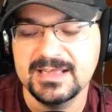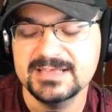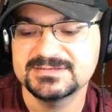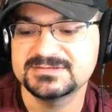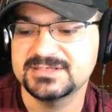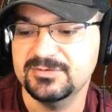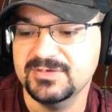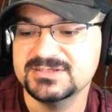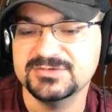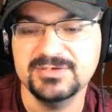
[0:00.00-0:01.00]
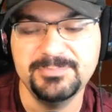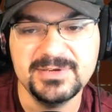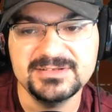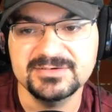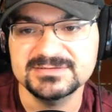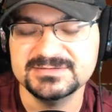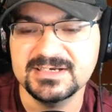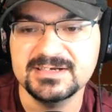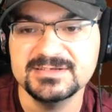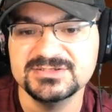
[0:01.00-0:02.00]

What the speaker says: It's just gonna rinse and repeat till it's done.